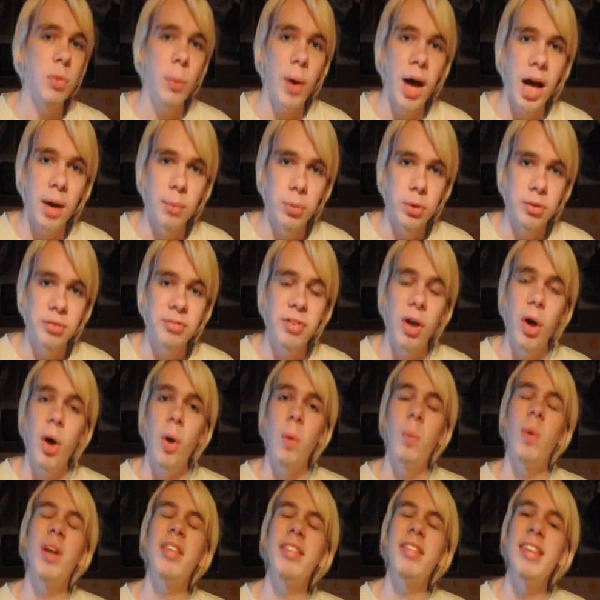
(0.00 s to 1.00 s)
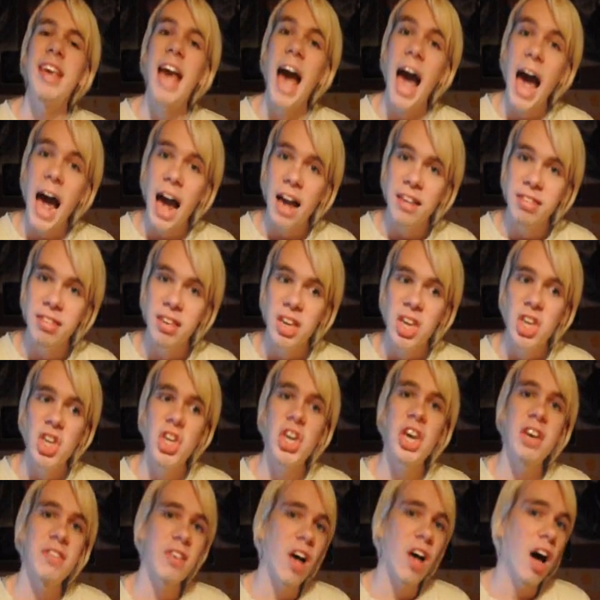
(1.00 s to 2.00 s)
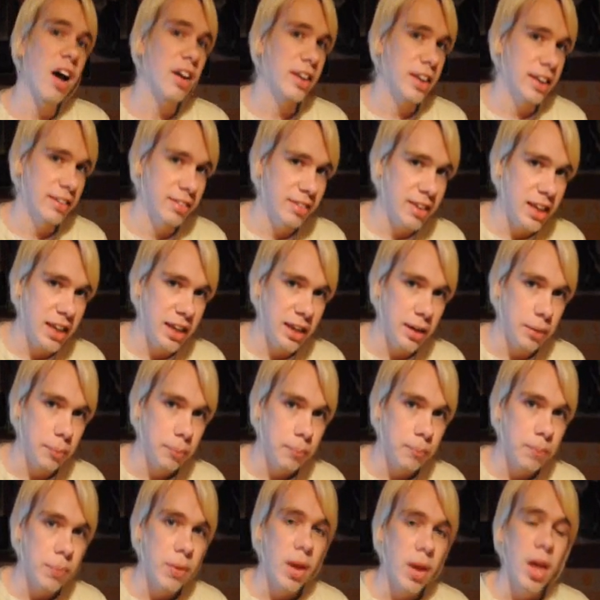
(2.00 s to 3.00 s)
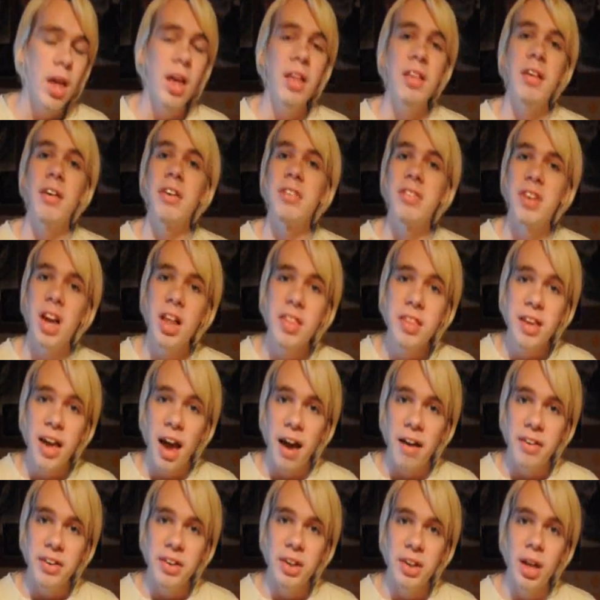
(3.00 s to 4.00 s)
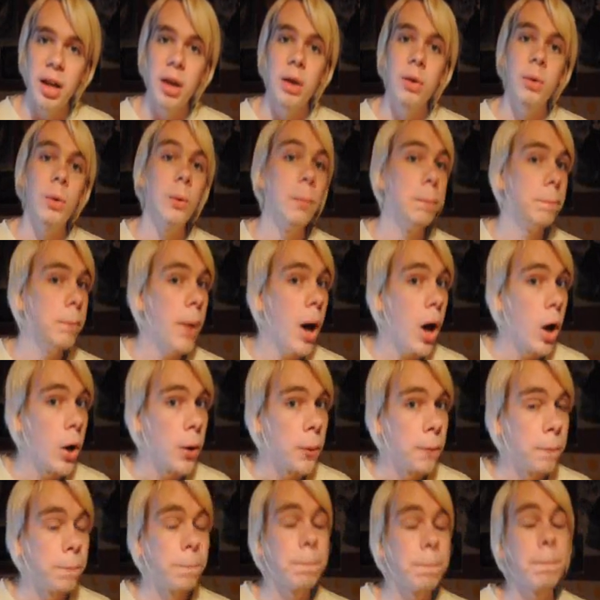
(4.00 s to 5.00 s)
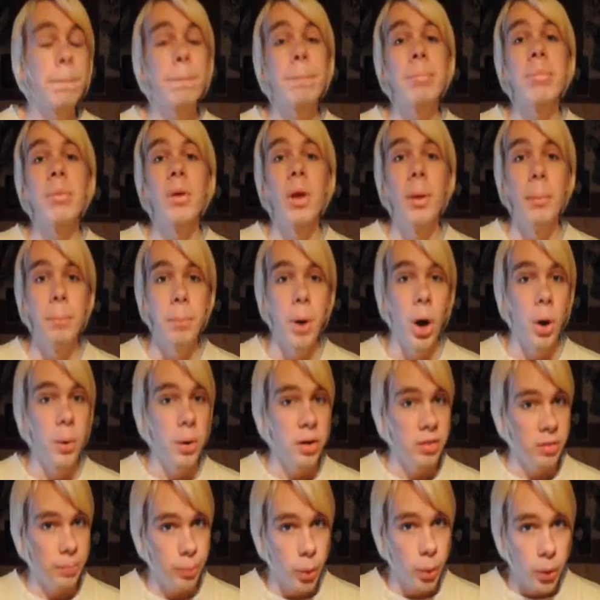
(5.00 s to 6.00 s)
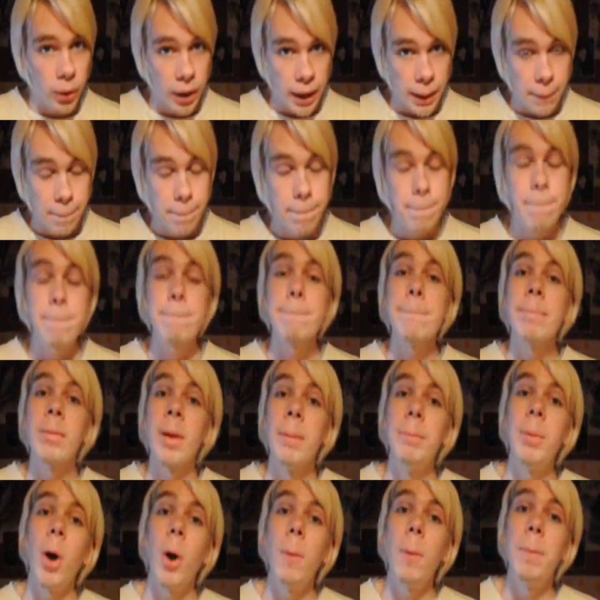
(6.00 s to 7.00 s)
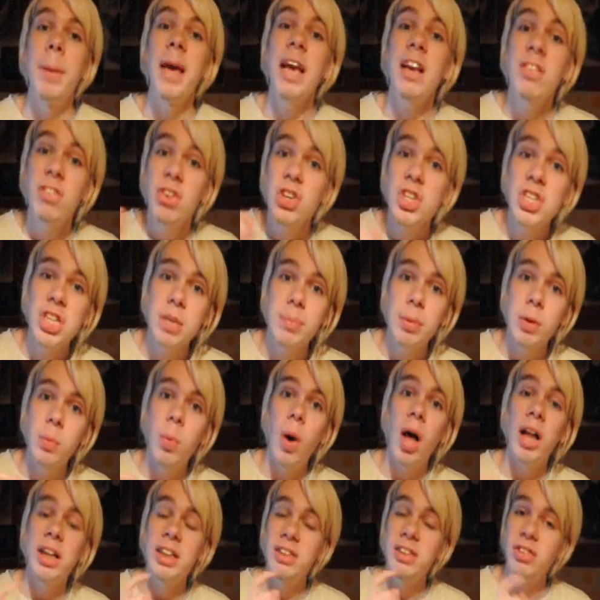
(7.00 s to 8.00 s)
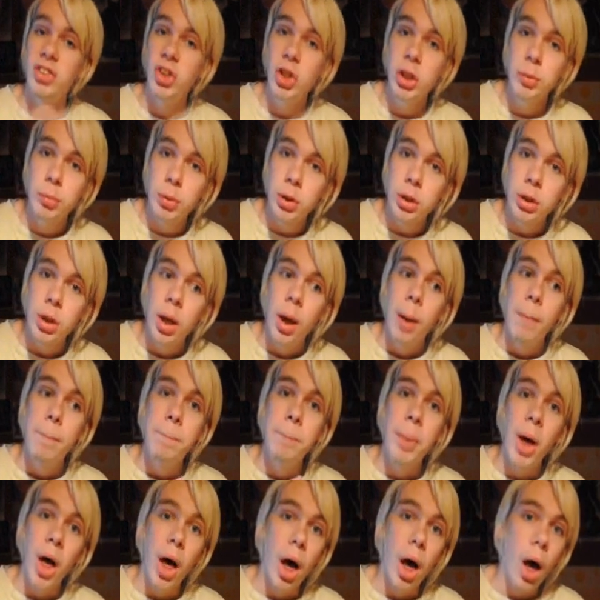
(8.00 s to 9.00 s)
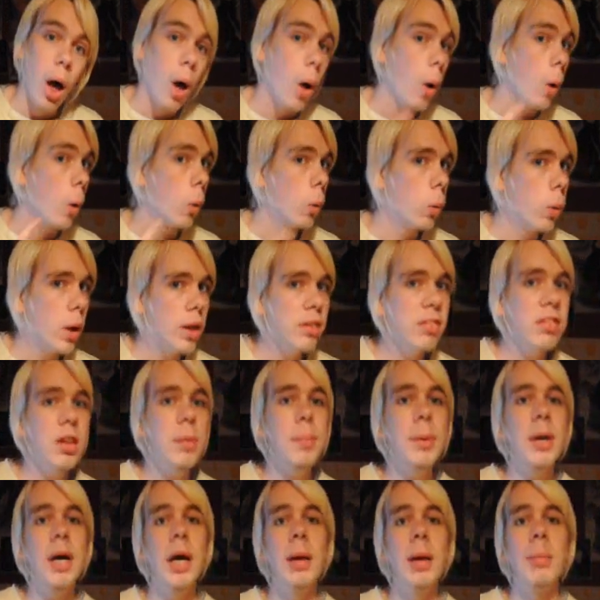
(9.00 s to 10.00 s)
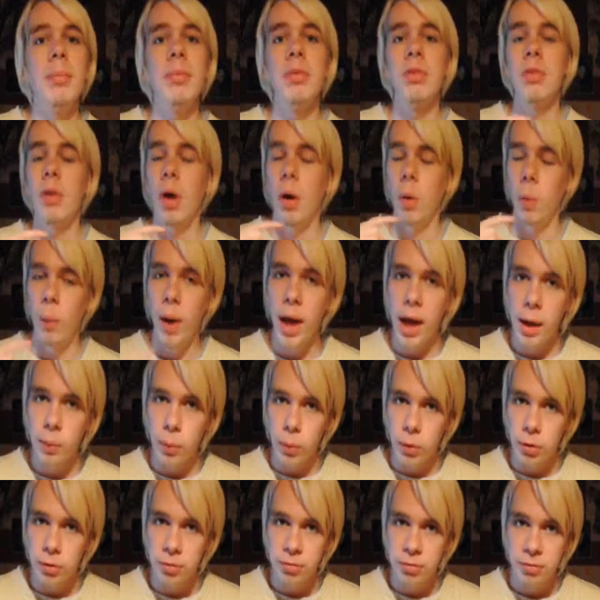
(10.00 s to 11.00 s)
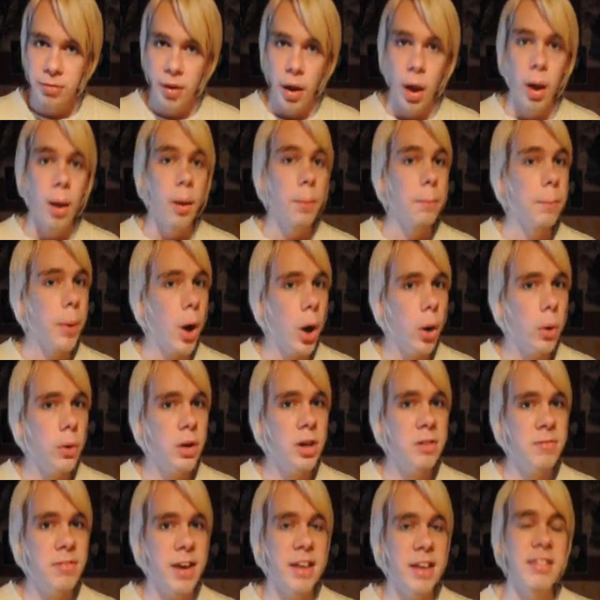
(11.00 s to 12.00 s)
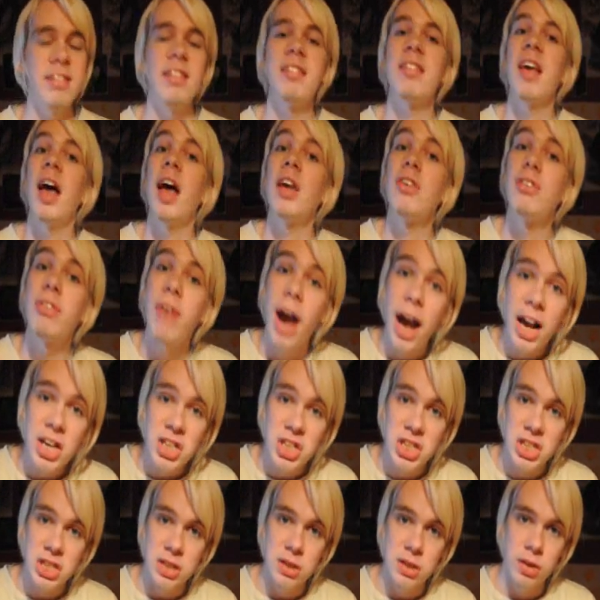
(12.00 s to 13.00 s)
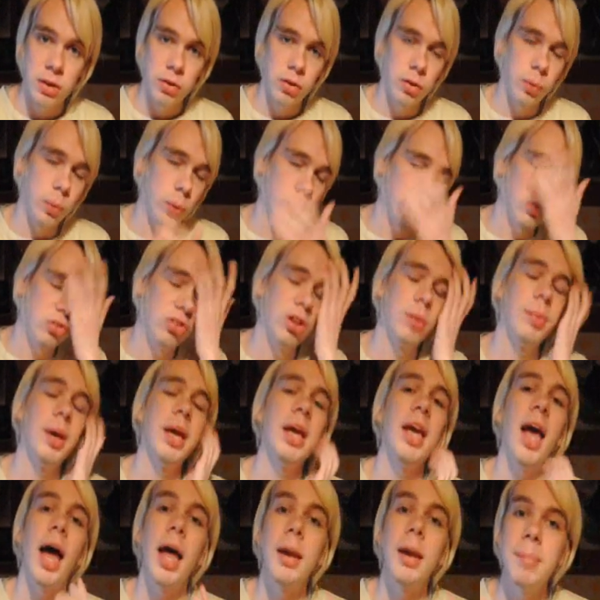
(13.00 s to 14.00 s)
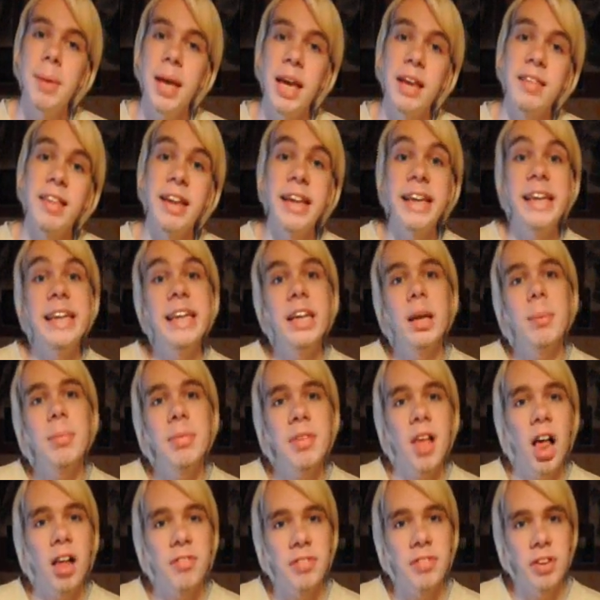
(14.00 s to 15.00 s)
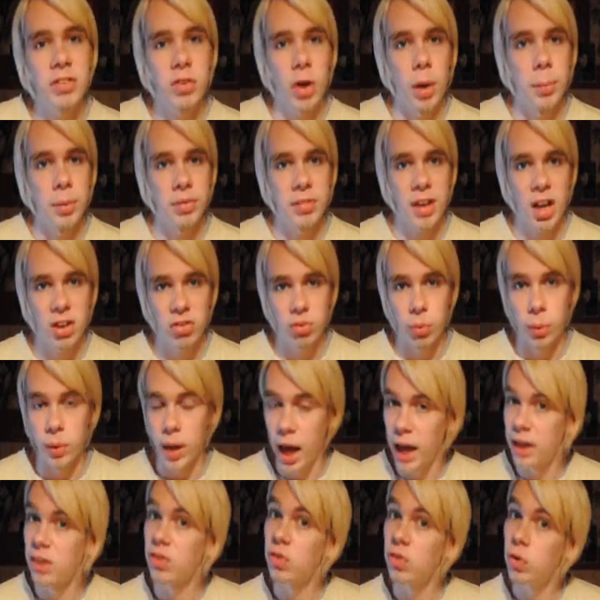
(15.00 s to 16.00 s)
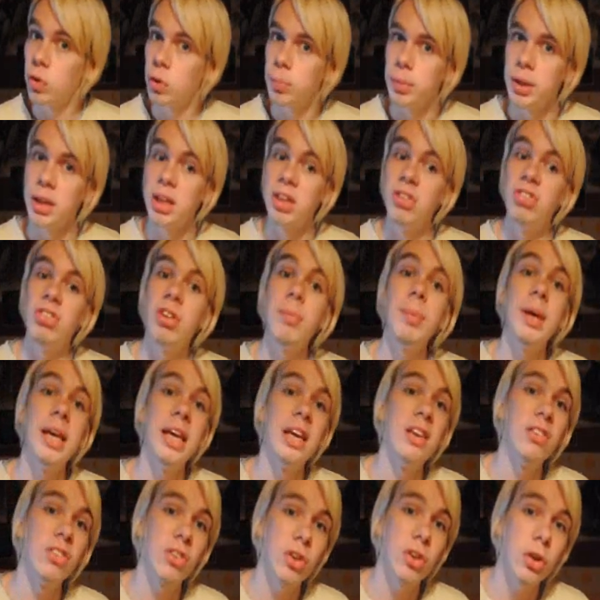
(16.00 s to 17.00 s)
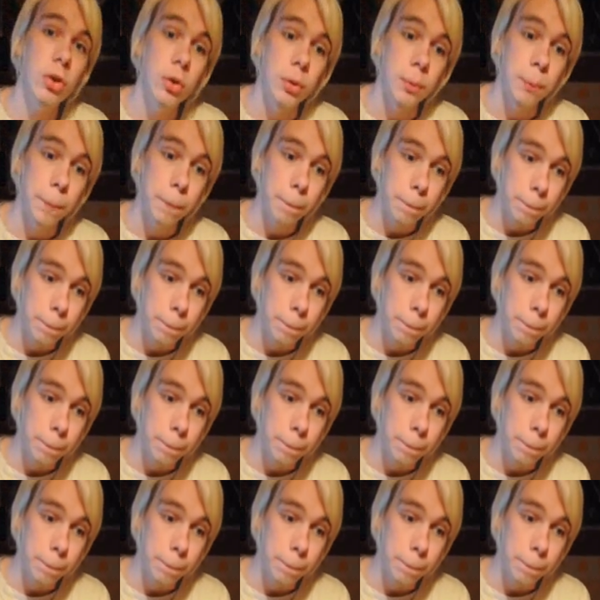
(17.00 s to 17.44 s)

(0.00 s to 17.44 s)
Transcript: a werewolf. Once he has, she is hardly seen. There is another character called Bo. Bo is a boy. Bo picks on Jimmy while he's human, but once he becomes a werewolf, Bo confesses attraction towards Jimmy, admitting that he himself is homosexual and assuming Jimmy is too.